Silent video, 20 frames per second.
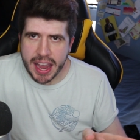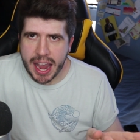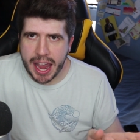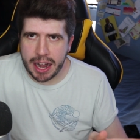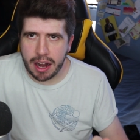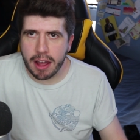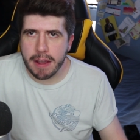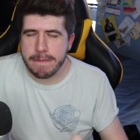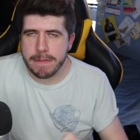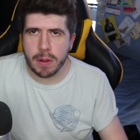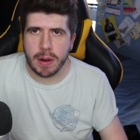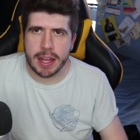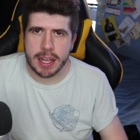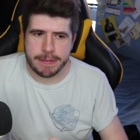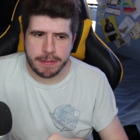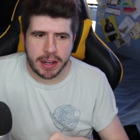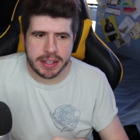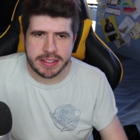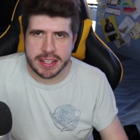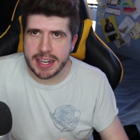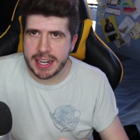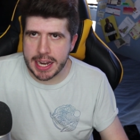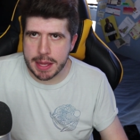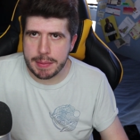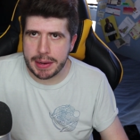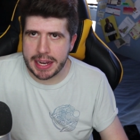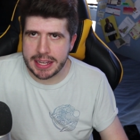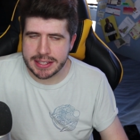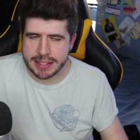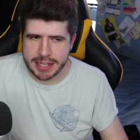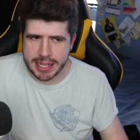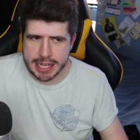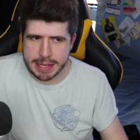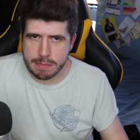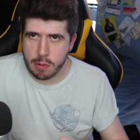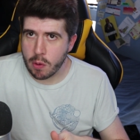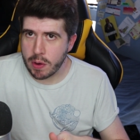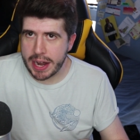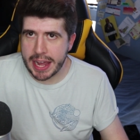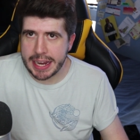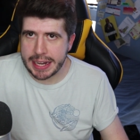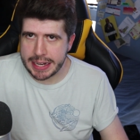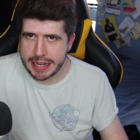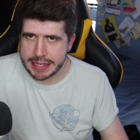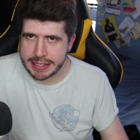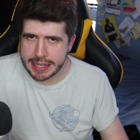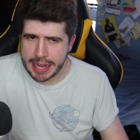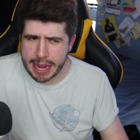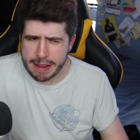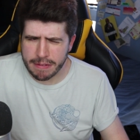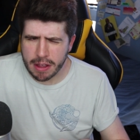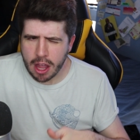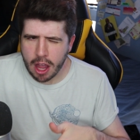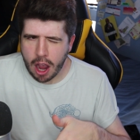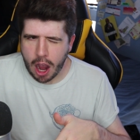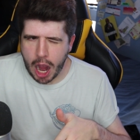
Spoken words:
And I feel like if I did an MLS team or an A-League save,